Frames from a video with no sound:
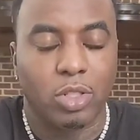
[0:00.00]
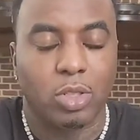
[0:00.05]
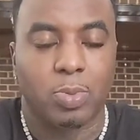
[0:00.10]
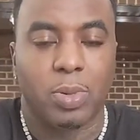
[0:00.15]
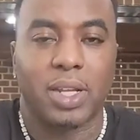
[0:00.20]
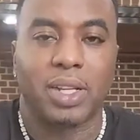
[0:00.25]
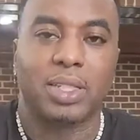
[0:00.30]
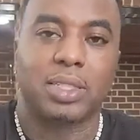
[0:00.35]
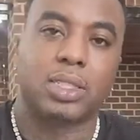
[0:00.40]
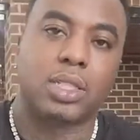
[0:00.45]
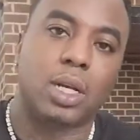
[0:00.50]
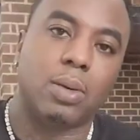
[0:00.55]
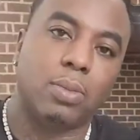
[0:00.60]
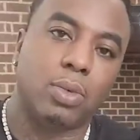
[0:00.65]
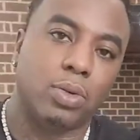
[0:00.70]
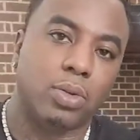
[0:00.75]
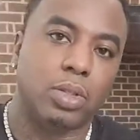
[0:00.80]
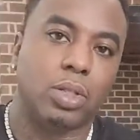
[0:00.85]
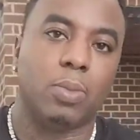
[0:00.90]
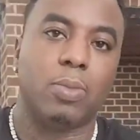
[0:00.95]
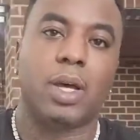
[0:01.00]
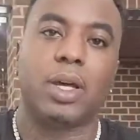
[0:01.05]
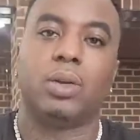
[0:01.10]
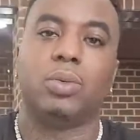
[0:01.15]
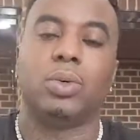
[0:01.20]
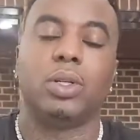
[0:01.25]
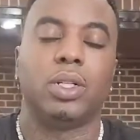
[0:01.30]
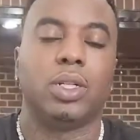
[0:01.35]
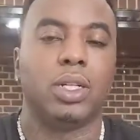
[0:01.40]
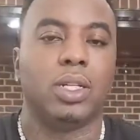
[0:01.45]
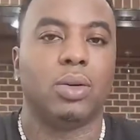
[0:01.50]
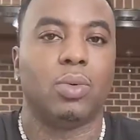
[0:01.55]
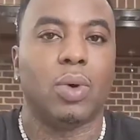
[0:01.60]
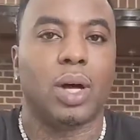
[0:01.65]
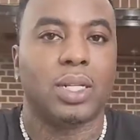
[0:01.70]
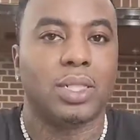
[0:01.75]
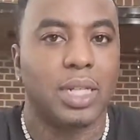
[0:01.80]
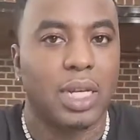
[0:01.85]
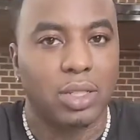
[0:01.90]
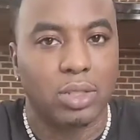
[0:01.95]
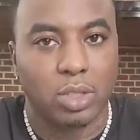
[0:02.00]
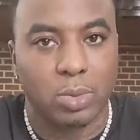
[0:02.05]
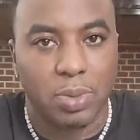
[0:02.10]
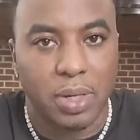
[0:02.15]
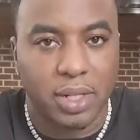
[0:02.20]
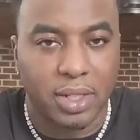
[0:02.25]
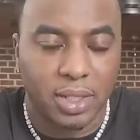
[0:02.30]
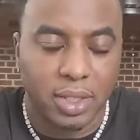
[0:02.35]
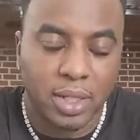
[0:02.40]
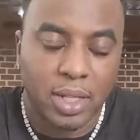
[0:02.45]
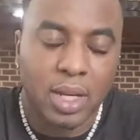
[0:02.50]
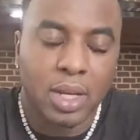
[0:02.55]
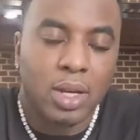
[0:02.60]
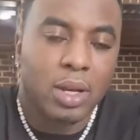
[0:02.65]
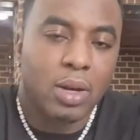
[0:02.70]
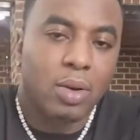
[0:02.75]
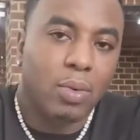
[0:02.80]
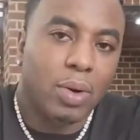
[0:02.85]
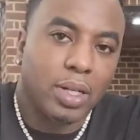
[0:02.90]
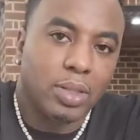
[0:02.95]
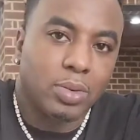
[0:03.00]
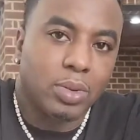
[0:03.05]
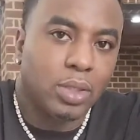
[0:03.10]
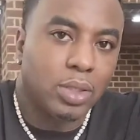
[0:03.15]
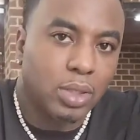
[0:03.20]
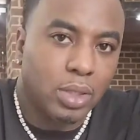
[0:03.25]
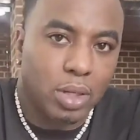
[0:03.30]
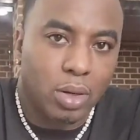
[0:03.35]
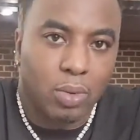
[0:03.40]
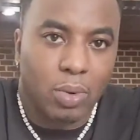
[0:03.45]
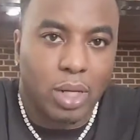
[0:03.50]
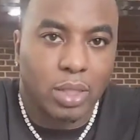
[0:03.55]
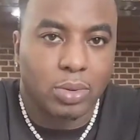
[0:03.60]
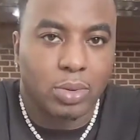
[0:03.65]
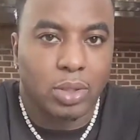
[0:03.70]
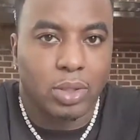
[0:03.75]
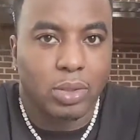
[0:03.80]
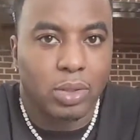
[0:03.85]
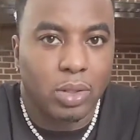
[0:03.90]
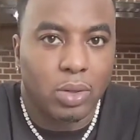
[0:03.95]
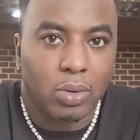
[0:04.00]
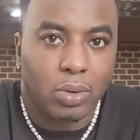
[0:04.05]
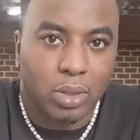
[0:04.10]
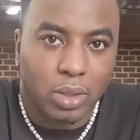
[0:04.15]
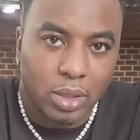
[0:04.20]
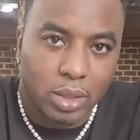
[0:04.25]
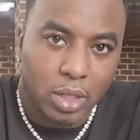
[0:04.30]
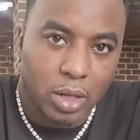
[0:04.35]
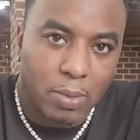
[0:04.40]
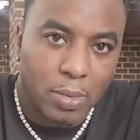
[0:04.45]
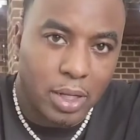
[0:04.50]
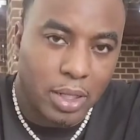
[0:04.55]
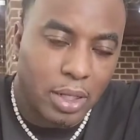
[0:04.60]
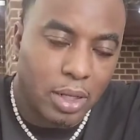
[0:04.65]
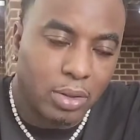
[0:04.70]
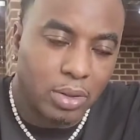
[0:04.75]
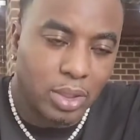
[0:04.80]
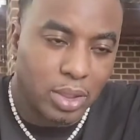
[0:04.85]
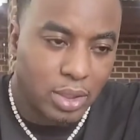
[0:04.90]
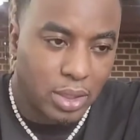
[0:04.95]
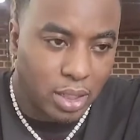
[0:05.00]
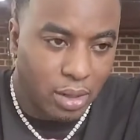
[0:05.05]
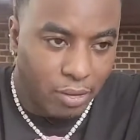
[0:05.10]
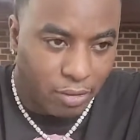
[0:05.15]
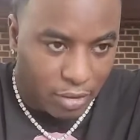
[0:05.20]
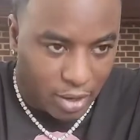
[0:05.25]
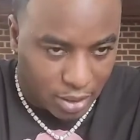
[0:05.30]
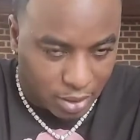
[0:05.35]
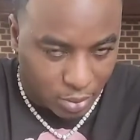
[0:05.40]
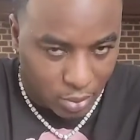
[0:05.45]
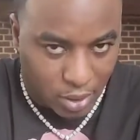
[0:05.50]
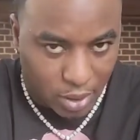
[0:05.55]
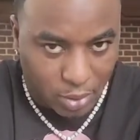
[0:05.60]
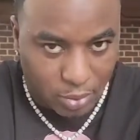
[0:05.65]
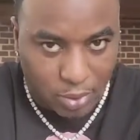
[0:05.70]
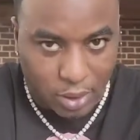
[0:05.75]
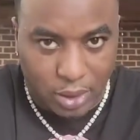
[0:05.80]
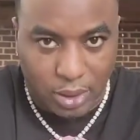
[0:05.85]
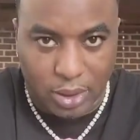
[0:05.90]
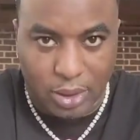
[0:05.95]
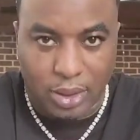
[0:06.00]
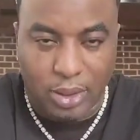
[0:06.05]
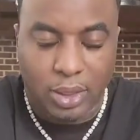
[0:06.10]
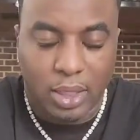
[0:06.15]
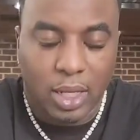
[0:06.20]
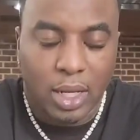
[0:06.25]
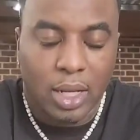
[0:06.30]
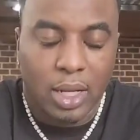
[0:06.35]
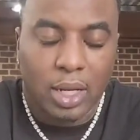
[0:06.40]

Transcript: you spending some no matter what it is watch how you spending watch what you know watch what you're doing you know what i mean don't just get infatuated with the